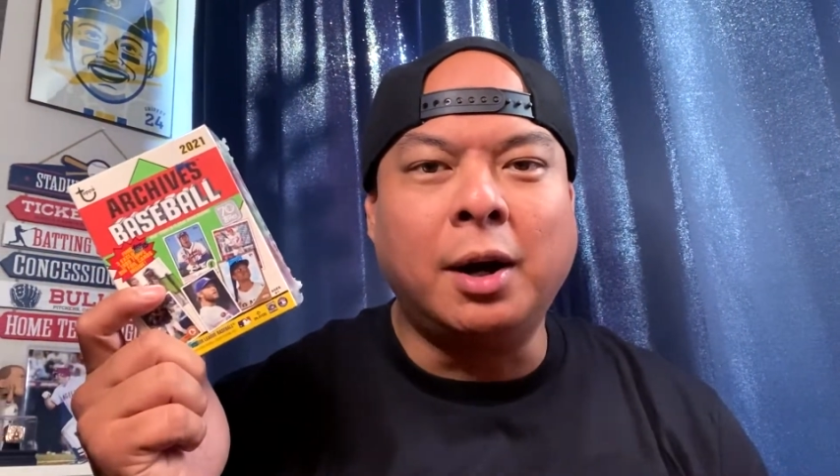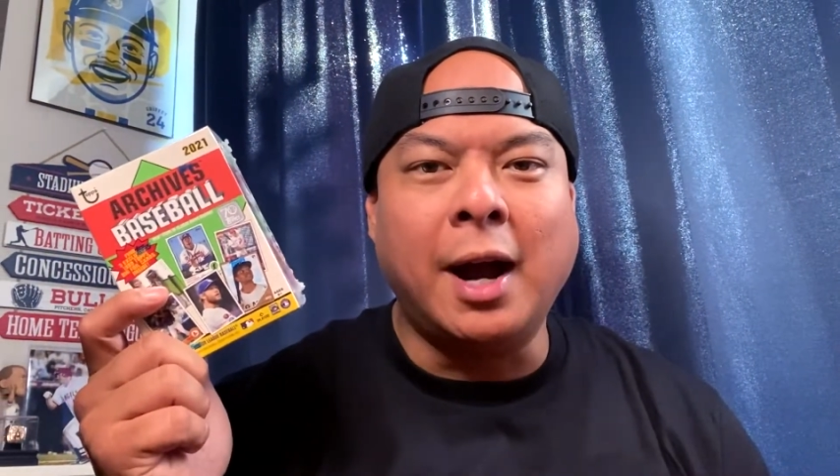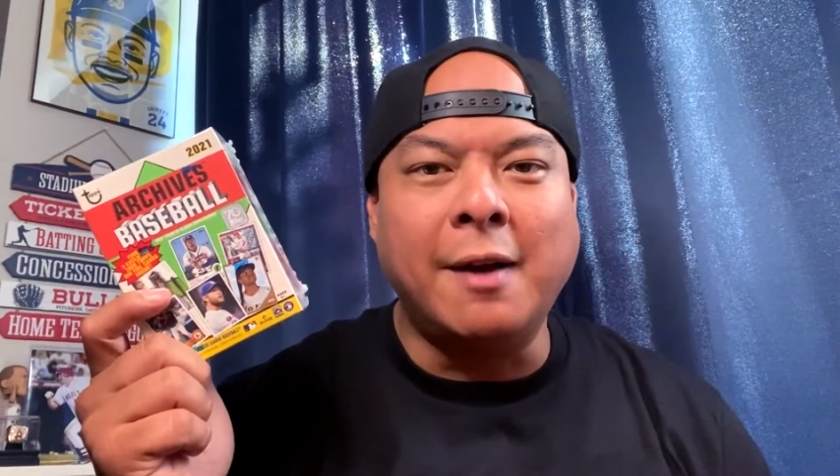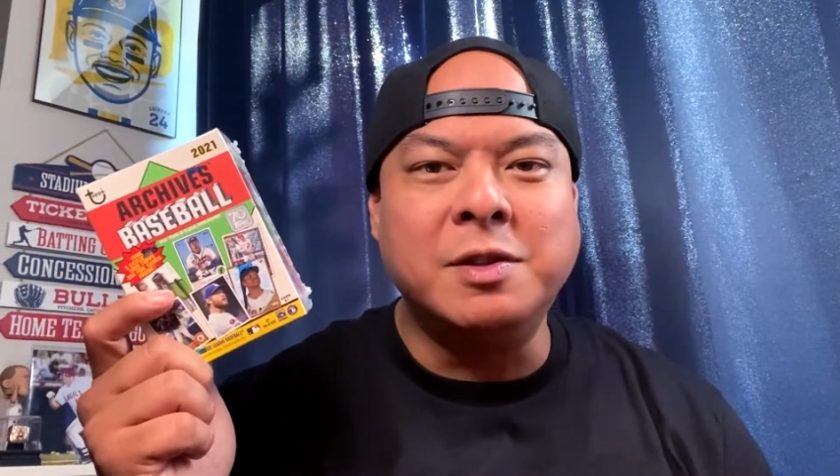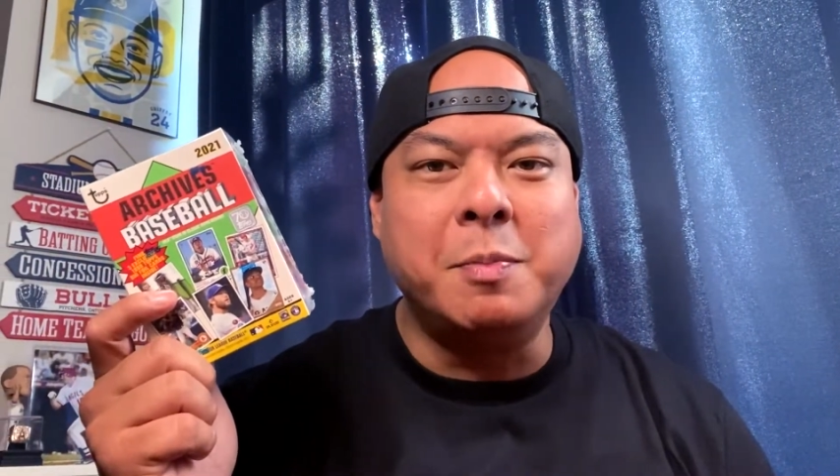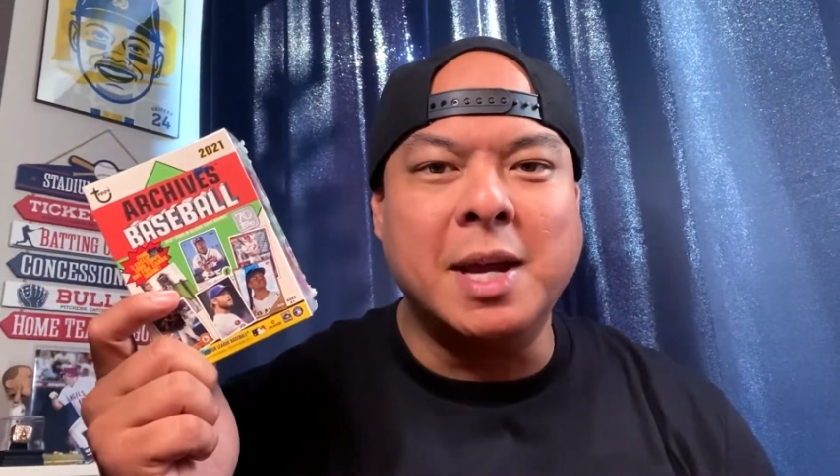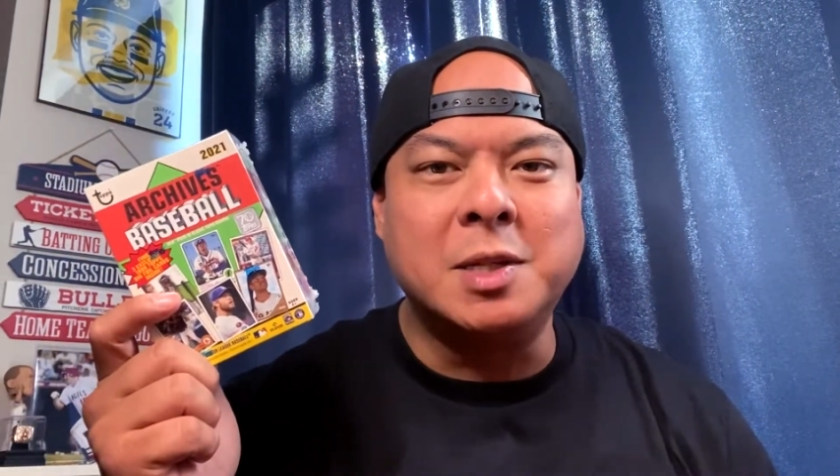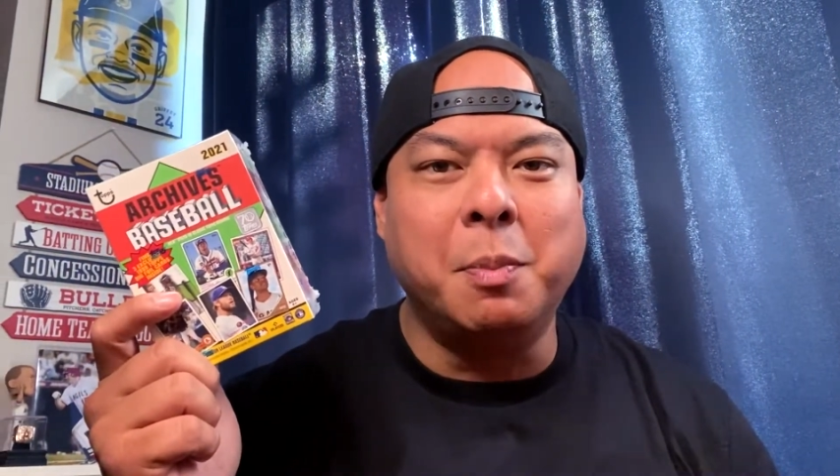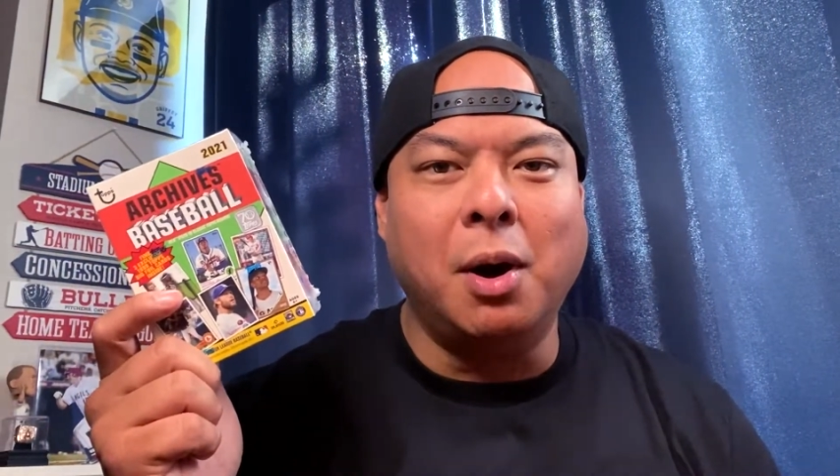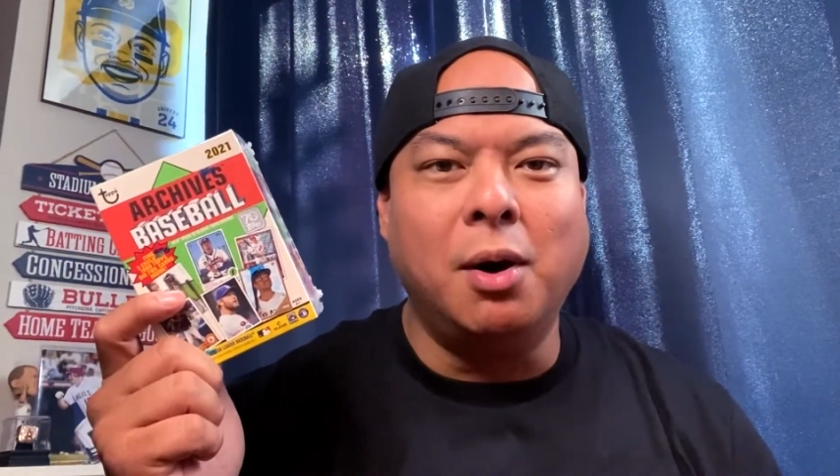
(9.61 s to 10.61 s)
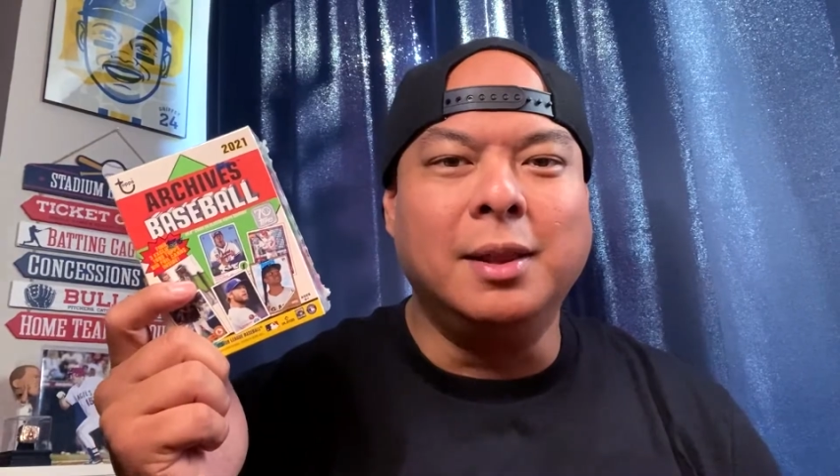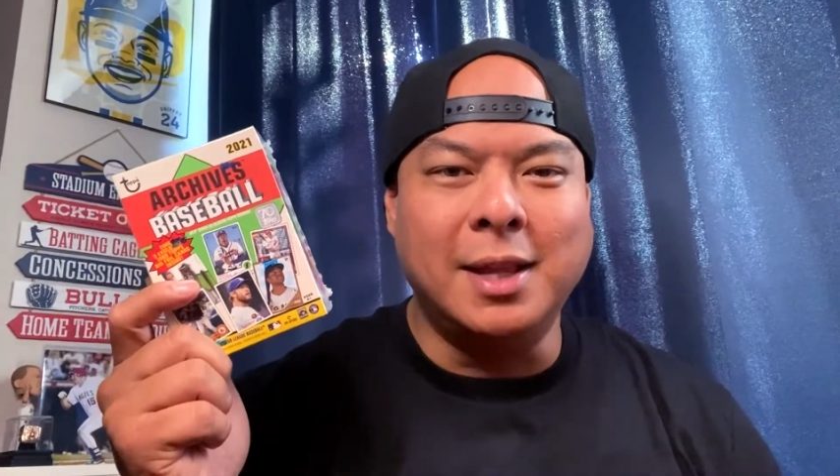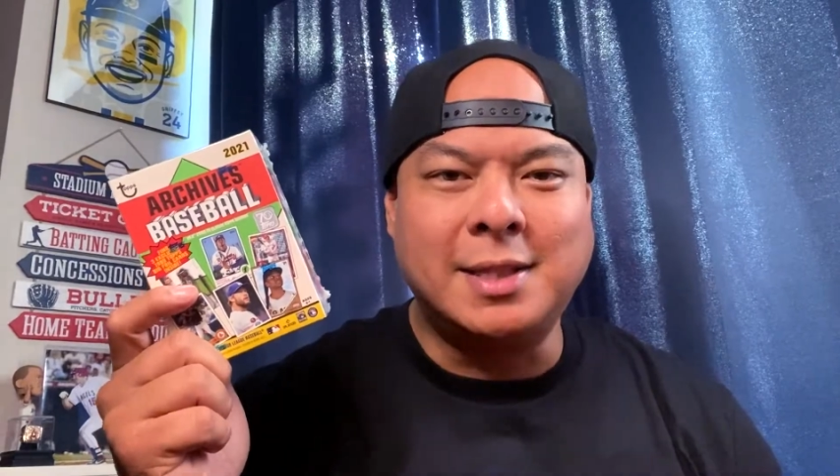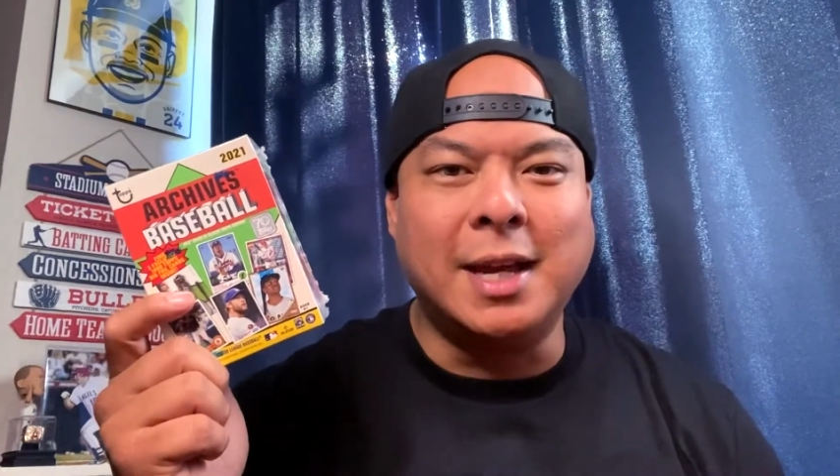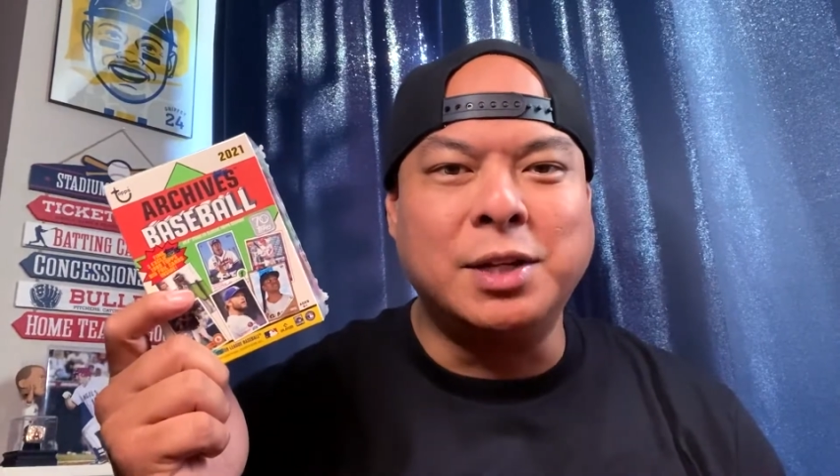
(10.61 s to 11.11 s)
Archives Baseball.
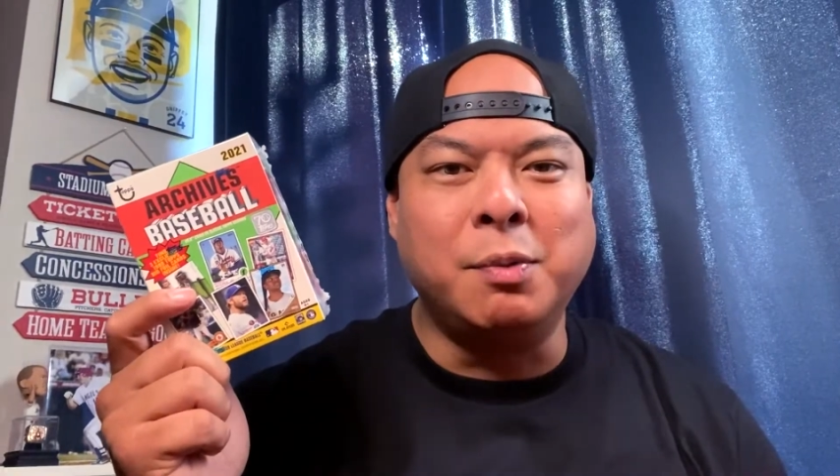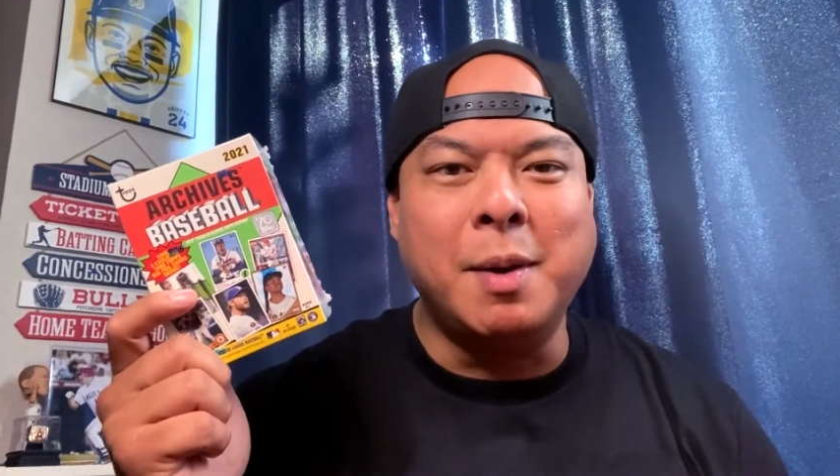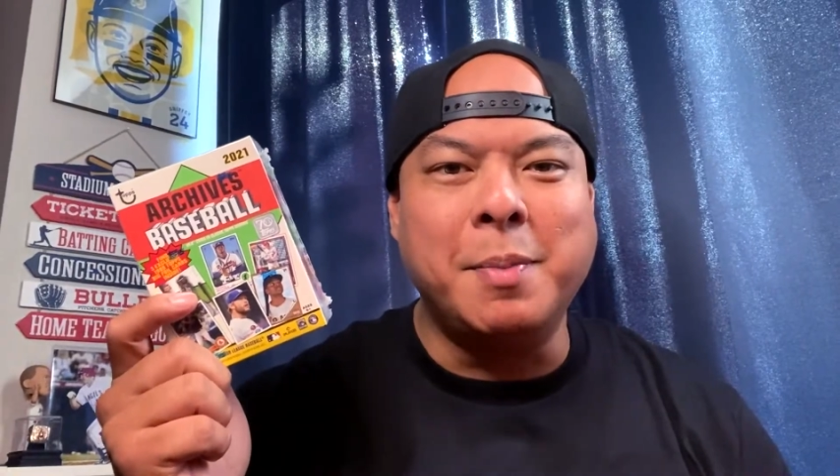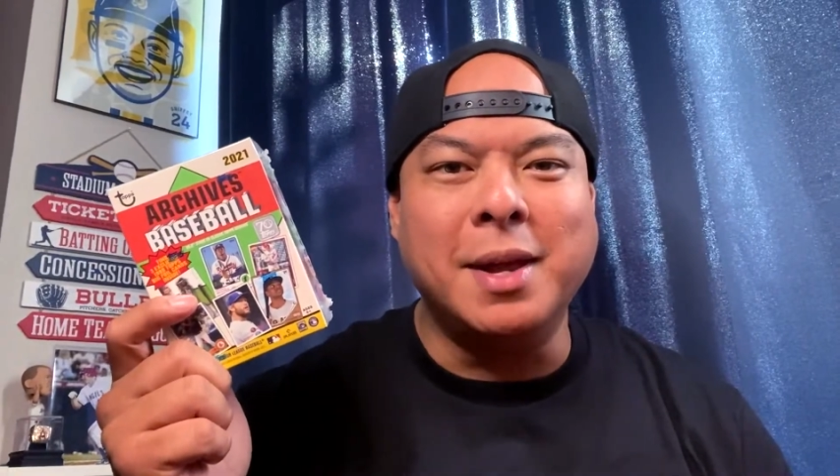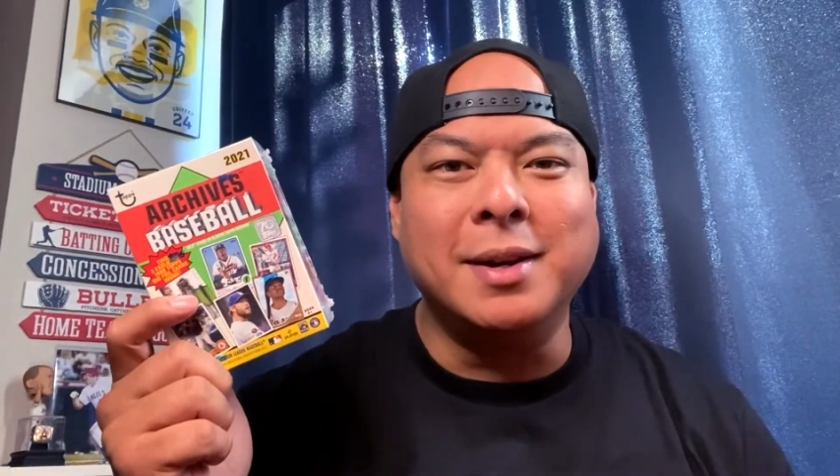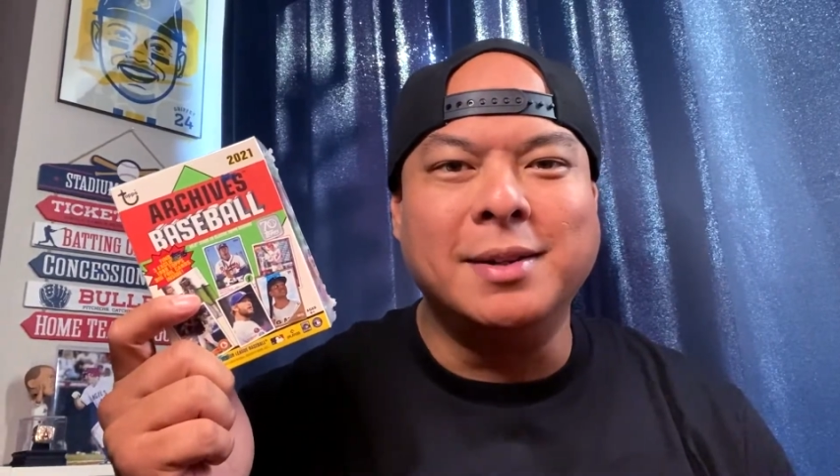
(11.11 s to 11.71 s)
Let's get to ripping.